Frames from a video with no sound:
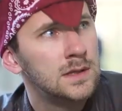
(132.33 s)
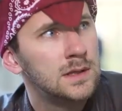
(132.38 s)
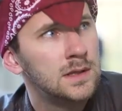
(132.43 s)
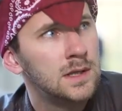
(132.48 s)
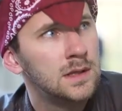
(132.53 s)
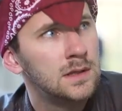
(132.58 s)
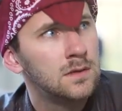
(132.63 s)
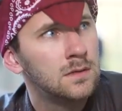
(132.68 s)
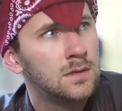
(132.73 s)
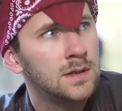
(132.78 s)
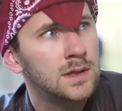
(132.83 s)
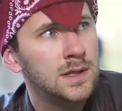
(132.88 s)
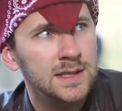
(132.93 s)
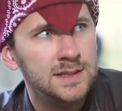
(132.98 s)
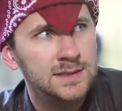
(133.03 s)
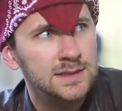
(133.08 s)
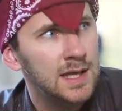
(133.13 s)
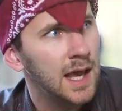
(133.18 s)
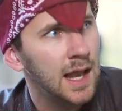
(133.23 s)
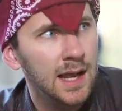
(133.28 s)
Did you at
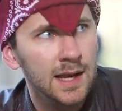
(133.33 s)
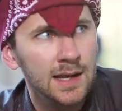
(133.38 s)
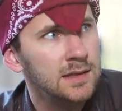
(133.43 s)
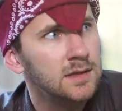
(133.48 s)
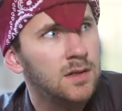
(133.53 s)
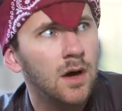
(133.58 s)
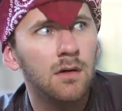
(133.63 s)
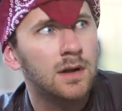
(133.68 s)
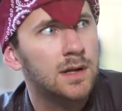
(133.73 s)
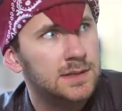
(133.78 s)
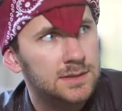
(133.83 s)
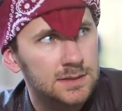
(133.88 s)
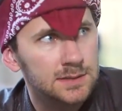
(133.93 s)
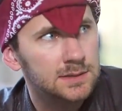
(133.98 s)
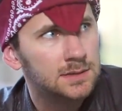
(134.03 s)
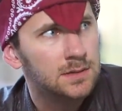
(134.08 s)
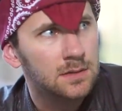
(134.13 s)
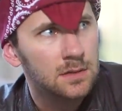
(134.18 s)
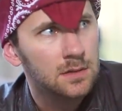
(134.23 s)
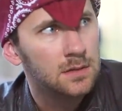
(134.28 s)
least get any donuts?